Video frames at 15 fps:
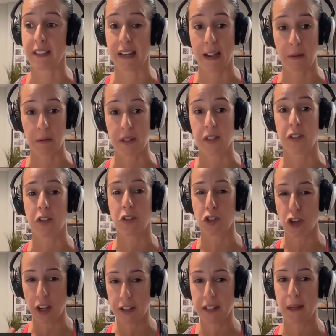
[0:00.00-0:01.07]
and I was
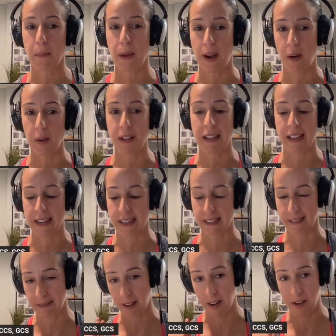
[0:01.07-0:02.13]
just about
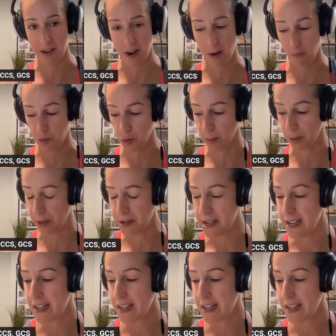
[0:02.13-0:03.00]
getting uncomfortable.